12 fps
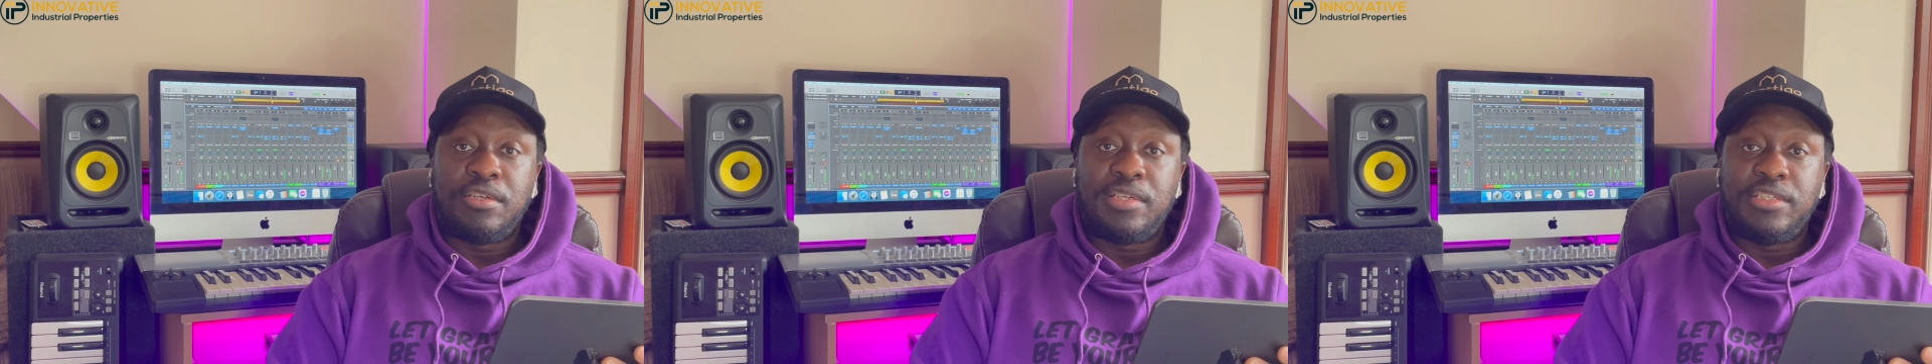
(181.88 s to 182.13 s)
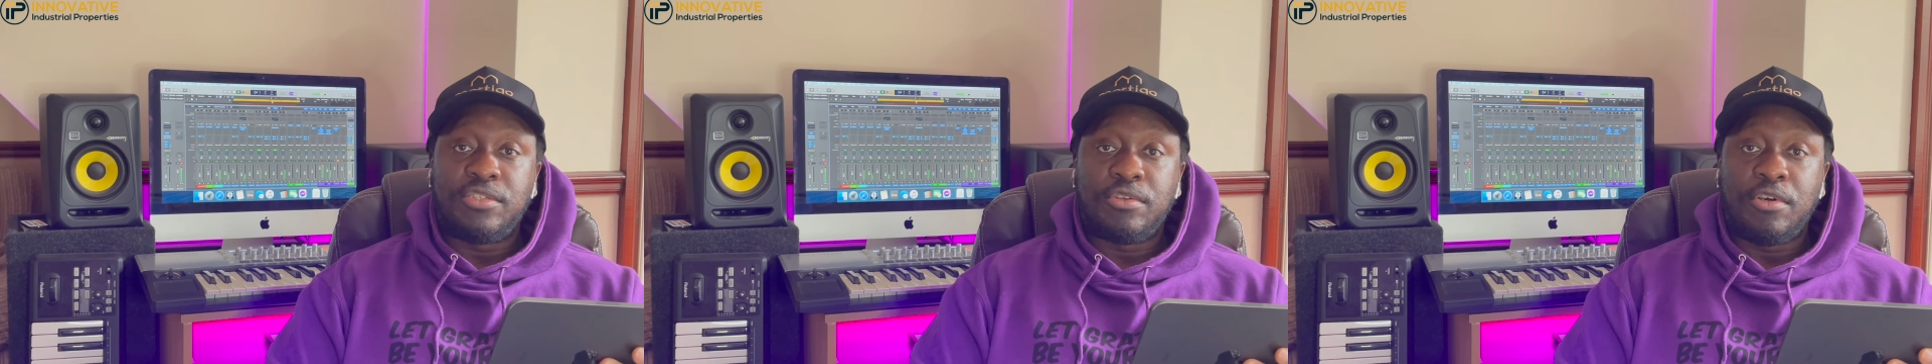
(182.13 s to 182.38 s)
on
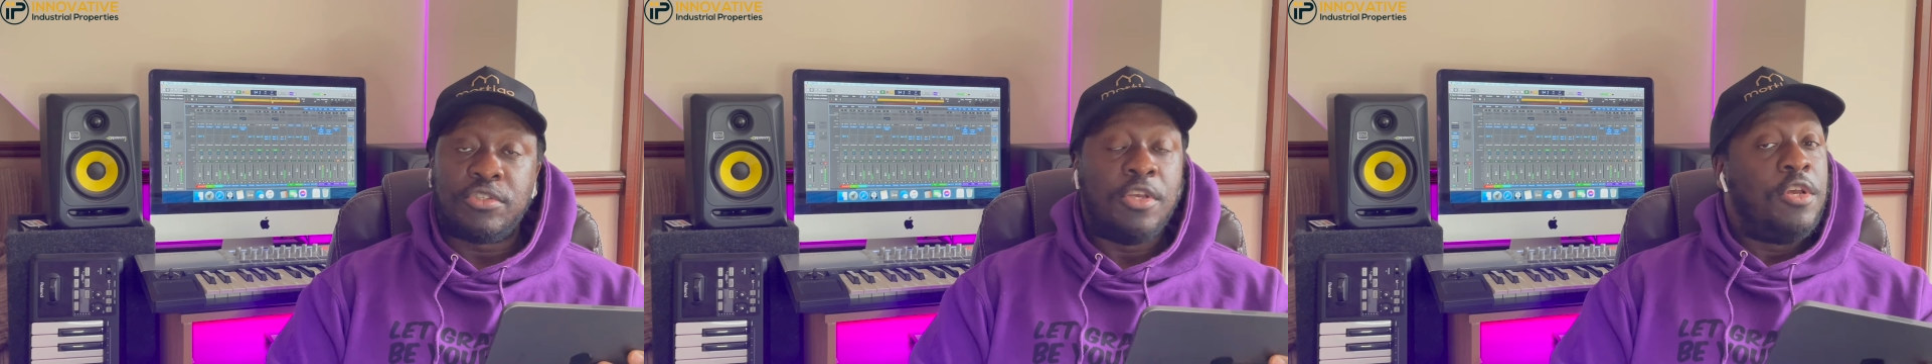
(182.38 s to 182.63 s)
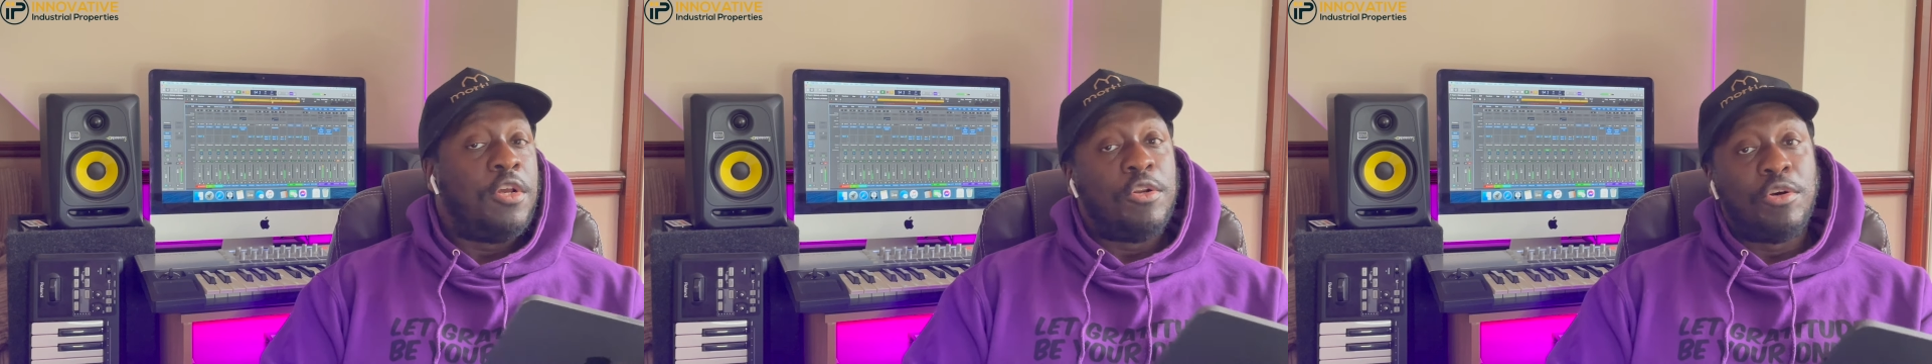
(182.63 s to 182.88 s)
these stocks.
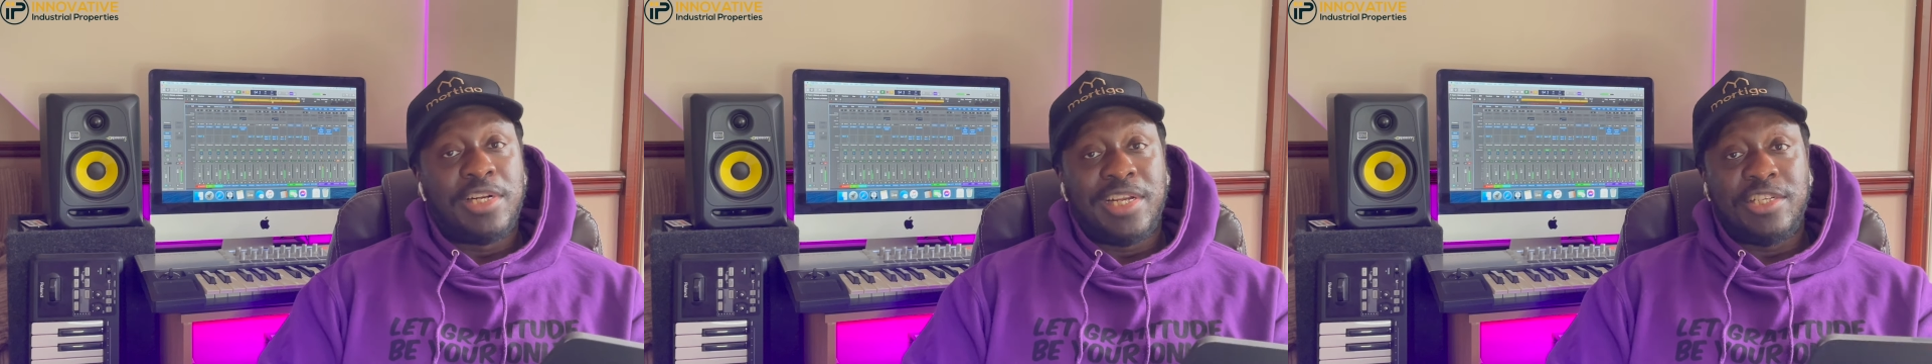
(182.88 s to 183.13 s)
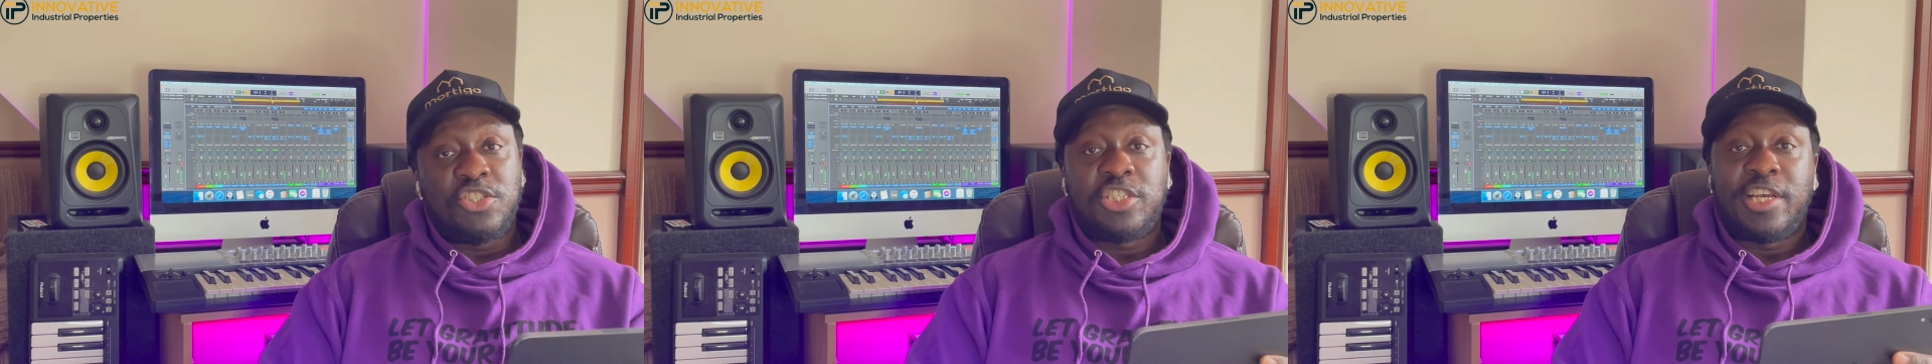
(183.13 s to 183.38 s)
Not that
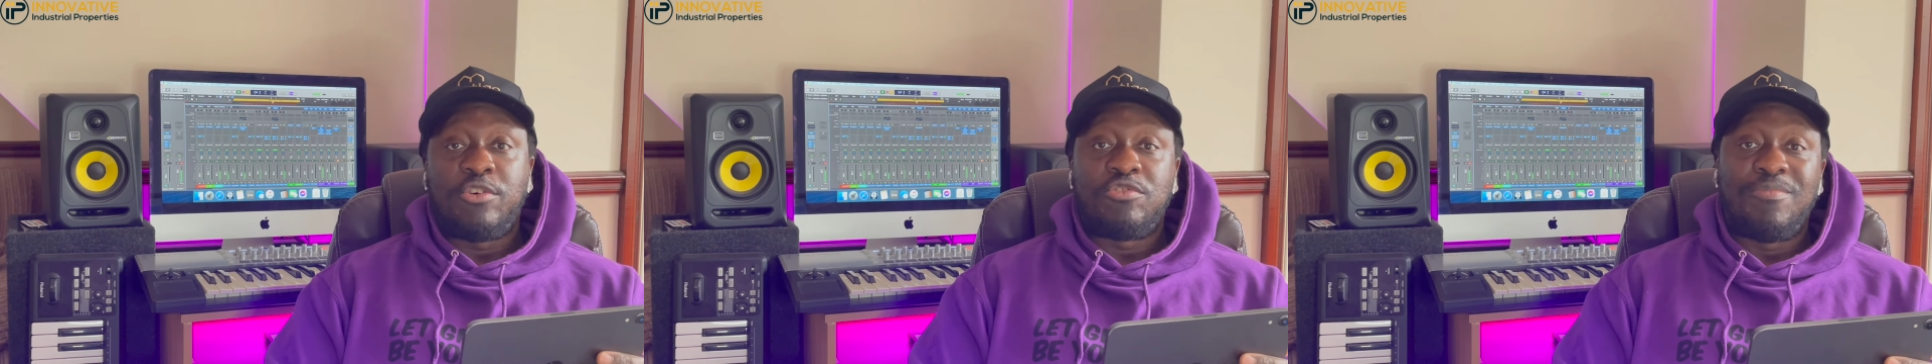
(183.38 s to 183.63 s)
this channel's